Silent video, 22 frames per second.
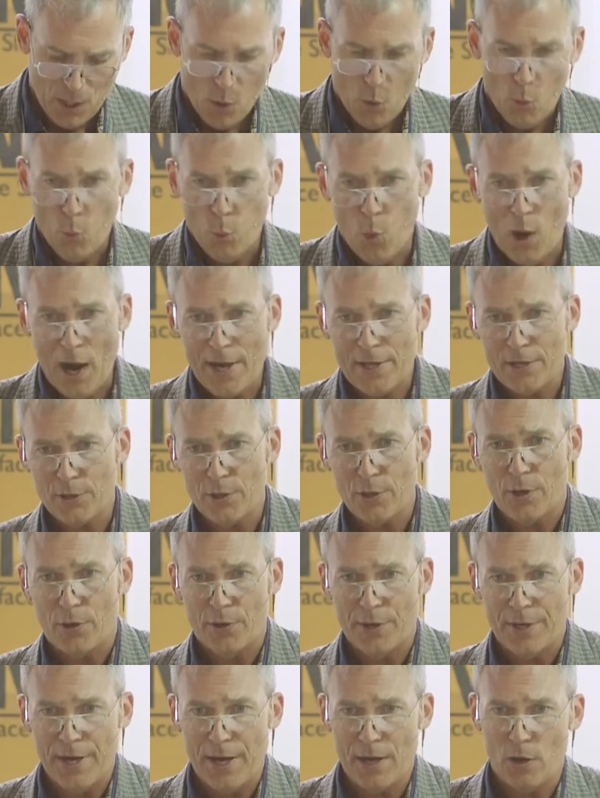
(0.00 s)
Wider
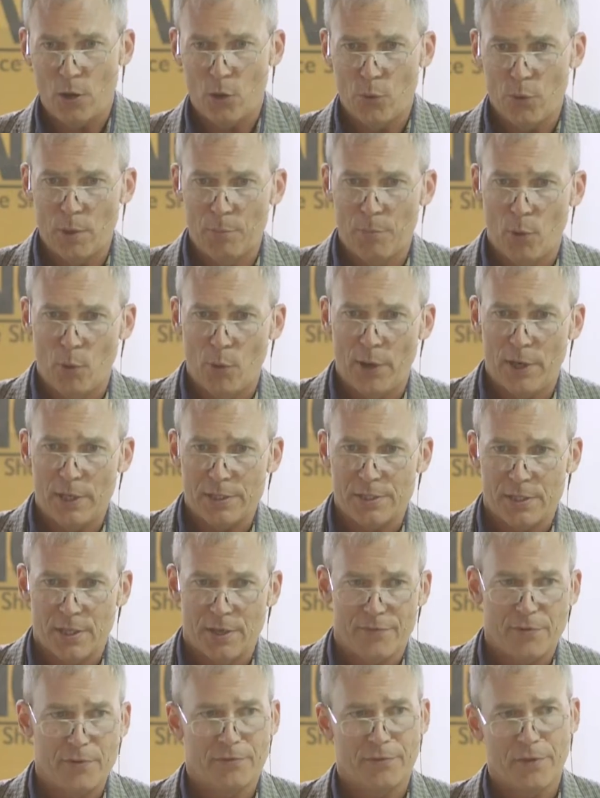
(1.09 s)
or narrower boards?
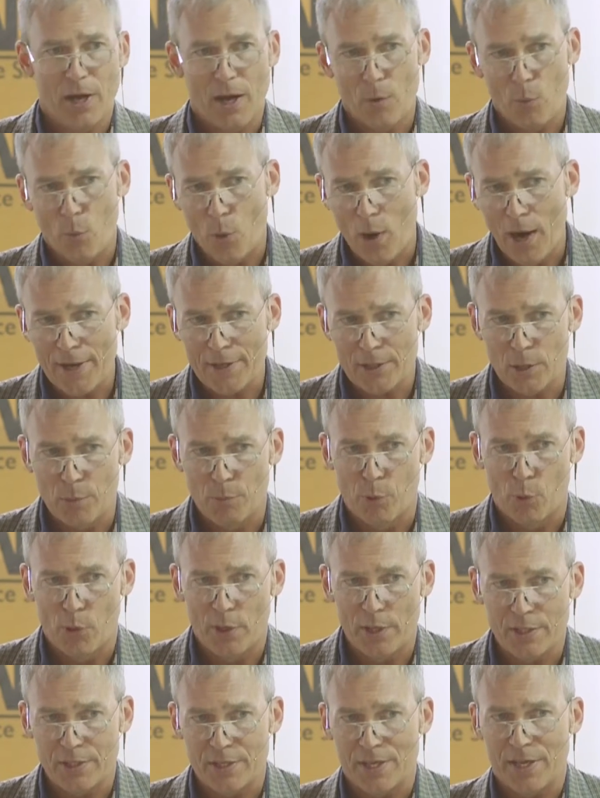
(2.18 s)
If you've got wider
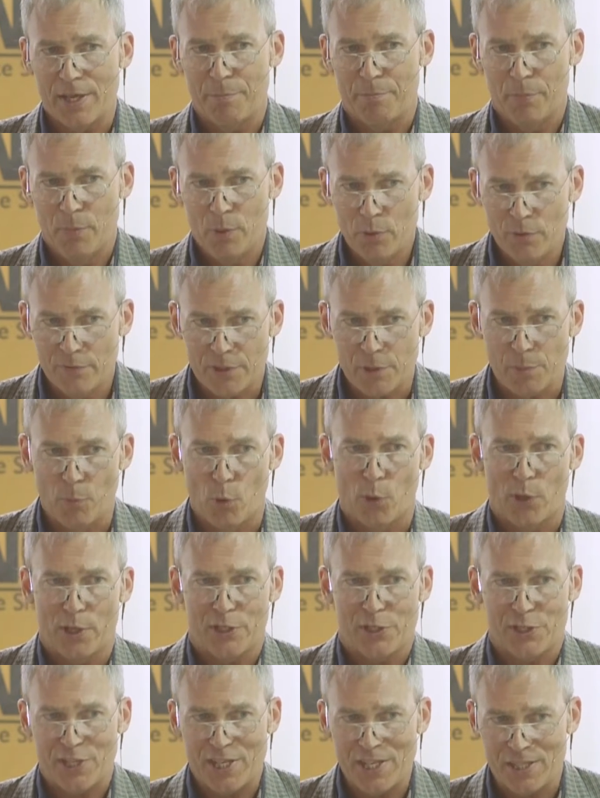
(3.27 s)
boards, it moves more
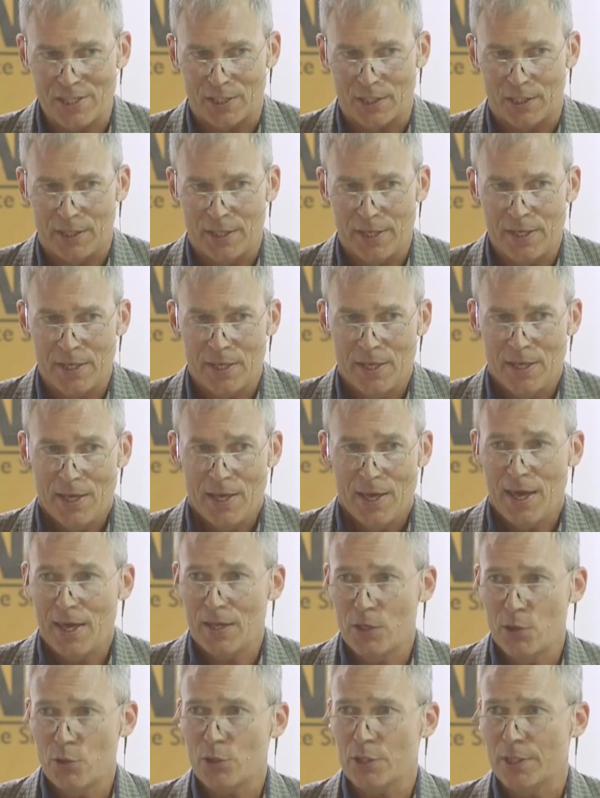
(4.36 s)
seasonally,
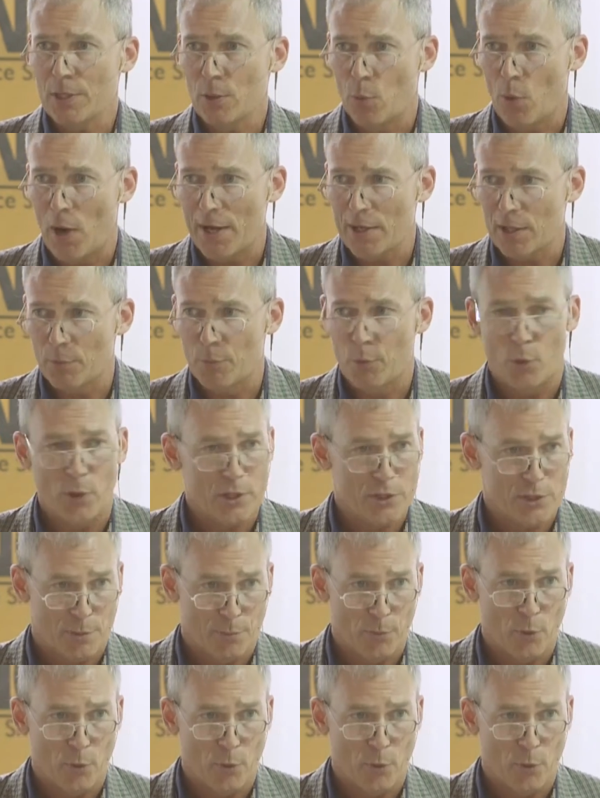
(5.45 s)
and usually wider boards are